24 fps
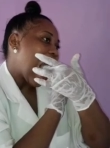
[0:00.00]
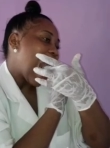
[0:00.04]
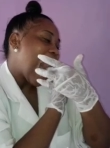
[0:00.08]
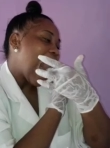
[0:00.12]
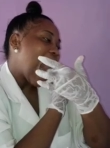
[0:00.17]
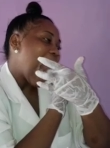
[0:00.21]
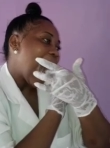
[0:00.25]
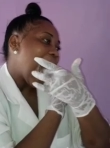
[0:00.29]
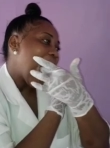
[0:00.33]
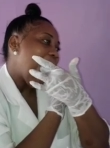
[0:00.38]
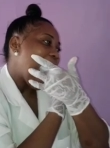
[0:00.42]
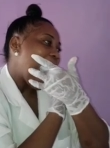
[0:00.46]

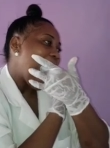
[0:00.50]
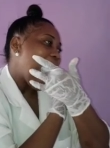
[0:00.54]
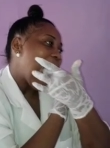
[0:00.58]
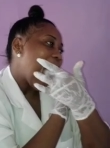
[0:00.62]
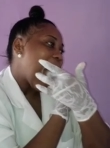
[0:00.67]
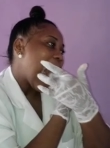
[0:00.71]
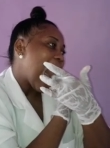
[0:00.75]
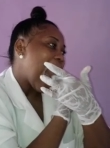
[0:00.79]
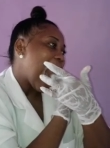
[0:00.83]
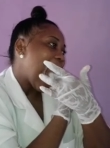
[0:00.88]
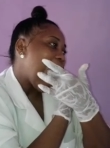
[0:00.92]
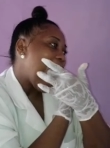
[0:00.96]

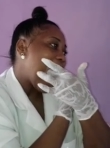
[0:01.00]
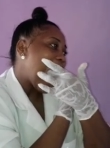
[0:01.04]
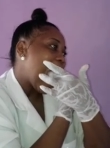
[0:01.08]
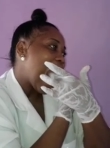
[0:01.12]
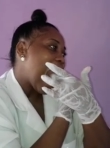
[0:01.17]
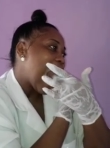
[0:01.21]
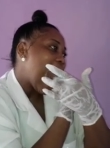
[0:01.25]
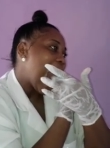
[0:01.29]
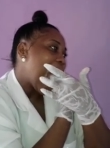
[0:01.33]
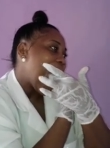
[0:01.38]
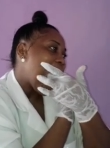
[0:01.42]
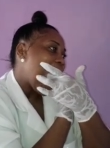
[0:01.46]
pedunculated
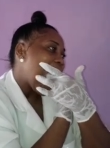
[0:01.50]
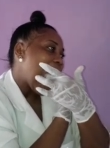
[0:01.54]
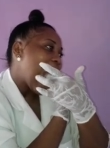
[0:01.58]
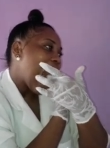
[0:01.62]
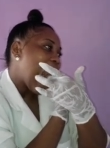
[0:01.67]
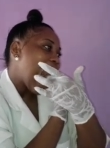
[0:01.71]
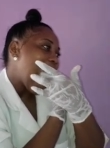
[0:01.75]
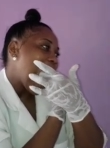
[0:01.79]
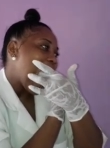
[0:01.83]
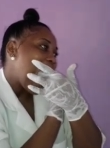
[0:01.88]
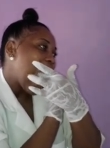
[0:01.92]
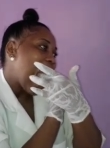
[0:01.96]

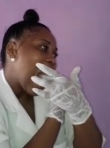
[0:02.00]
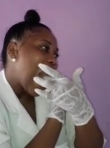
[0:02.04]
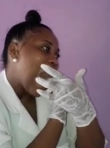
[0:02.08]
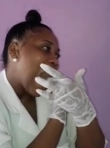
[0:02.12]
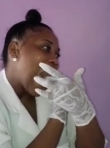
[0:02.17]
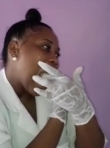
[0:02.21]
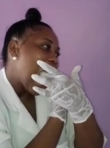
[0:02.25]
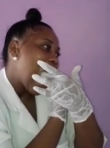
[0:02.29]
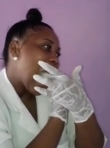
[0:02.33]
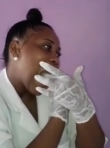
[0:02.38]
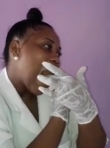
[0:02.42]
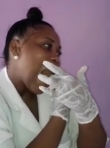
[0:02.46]
lesions
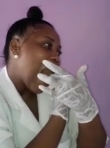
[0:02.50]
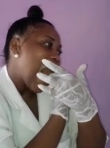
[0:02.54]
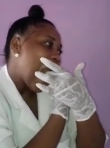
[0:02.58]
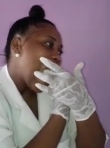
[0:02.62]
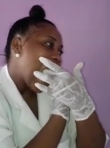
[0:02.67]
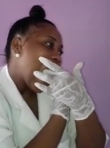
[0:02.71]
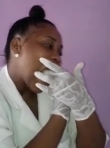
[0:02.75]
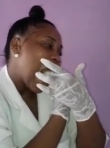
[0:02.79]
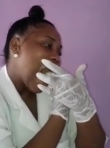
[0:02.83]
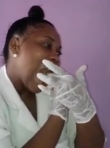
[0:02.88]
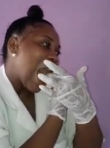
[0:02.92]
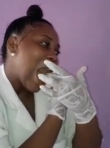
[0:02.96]
with finger
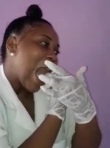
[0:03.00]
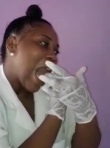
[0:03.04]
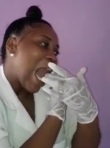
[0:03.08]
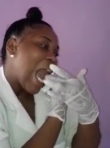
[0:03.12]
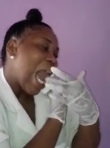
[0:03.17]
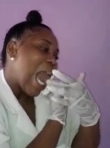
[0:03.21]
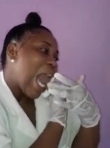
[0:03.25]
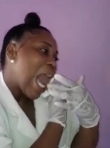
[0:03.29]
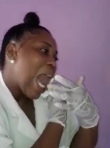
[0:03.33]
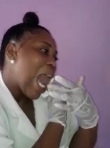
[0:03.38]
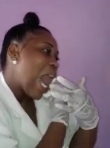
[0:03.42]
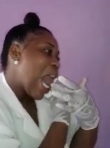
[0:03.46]
like
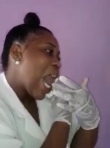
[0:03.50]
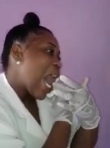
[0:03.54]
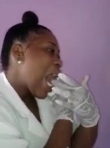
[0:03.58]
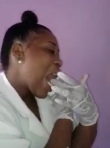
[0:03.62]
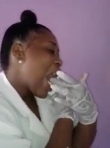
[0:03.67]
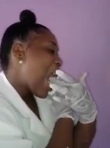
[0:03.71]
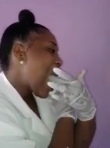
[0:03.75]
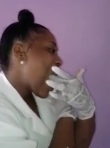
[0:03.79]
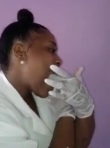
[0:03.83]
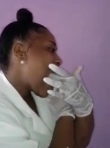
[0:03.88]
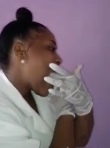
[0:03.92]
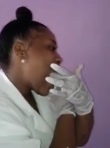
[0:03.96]

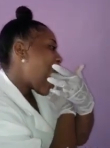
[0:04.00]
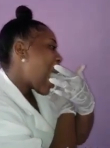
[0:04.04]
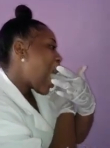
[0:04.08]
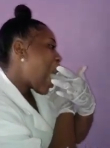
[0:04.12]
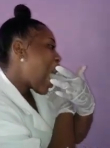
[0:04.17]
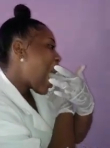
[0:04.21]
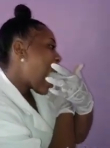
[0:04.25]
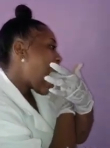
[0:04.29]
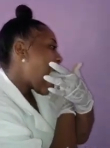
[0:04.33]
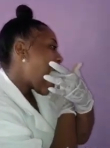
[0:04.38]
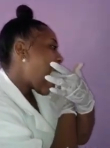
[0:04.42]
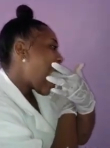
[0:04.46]
projections
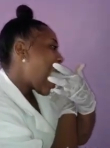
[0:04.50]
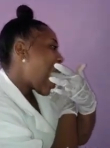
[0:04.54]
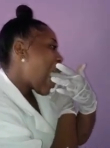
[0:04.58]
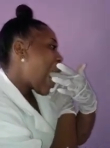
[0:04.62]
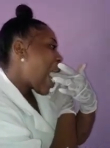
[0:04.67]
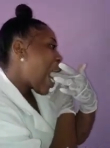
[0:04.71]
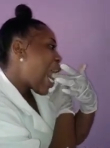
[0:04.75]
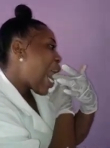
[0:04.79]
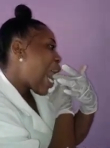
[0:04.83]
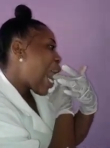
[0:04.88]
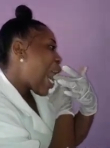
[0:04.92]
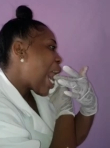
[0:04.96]
which
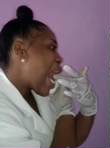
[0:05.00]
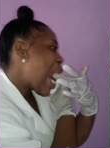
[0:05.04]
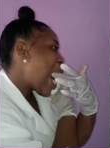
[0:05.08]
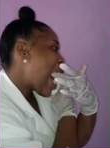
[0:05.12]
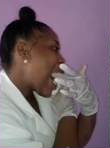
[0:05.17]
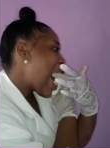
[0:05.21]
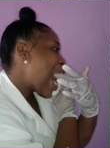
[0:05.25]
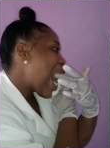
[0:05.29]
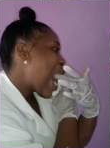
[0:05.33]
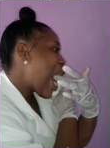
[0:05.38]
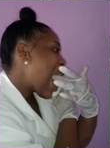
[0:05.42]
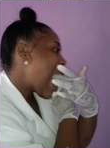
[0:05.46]
is
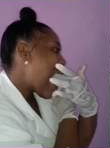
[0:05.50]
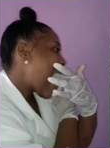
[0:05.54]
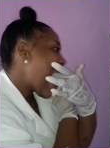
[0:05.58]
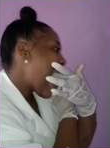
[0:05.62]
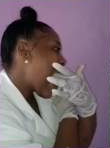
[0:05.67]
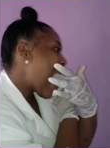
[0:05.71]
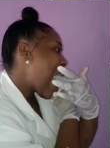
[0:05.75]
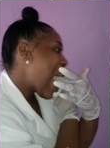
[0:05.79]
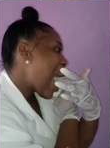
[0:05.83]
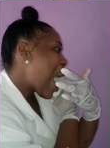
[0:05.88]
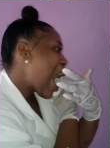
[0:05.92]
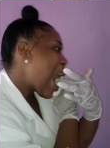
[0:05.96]
indicative of
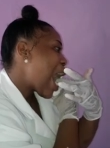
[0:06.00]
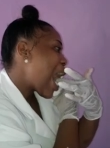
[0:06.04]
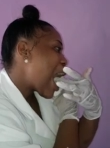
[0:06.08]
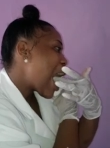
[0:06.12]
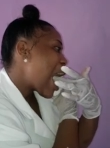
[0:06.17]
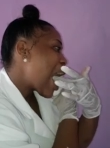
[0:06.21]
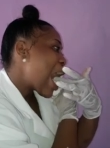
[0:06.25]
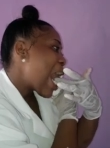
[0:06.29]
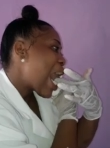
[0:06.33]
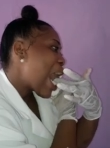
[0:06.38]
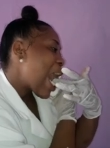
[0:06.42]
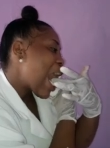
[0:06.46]
a
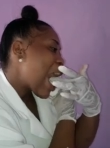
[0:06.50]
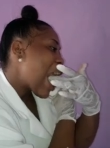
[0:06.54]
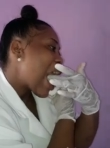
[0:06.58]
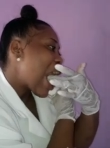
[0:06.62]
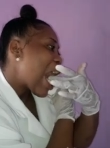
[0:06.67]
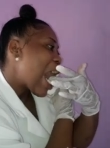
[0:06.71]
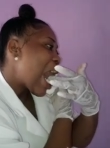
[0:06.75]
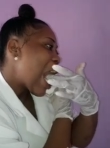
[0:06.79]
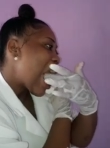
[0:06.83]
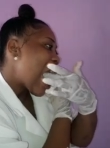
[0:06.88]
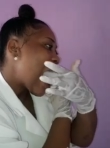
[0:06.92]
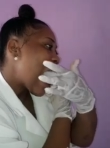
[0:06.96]

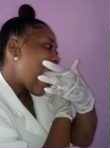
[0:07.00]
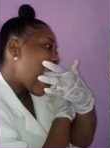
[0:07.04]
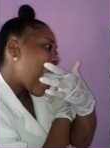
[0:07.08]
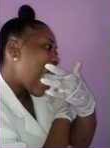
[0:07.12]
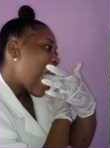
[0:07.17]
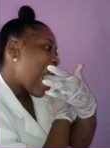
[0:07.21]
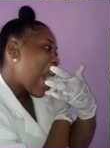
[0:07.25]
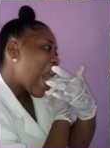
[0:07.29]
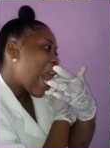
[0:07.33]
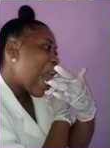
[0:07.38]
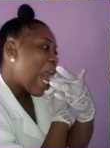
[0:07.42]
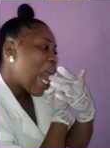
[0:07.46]
papilloma.
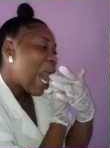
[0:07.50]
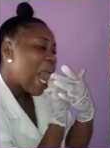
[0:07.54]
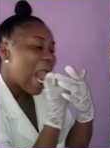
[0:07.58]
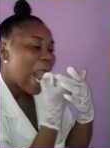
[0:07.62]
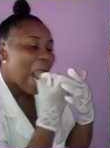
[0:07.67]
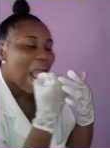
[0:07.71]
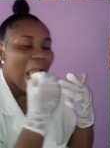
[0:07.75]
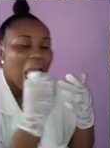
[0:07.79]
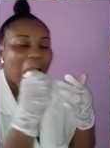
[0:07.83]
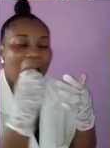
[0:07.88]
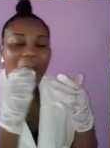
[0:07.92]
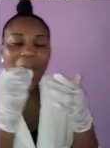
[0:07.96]

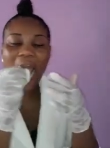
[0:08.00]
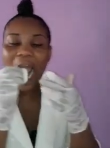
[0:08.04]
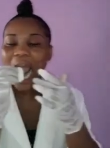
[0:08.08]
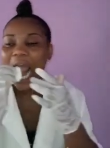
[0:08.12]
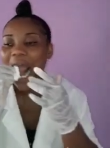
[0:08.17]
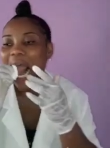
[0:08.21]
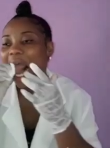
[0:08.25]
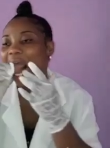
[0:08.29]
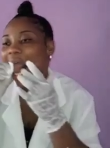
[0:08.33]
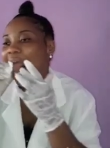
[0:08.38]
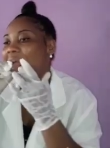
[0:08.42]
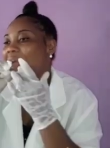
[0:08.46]
There
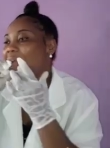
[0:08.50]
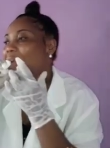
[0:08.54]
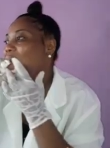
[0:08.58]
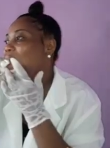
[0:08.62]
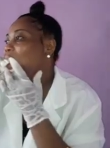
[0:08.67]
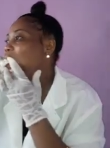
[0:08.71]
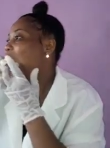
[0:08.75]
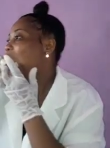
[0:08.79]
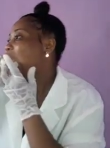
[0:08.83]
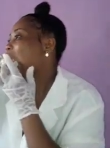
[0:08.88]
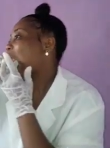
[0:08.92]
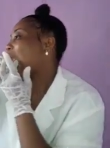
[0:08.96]
was also the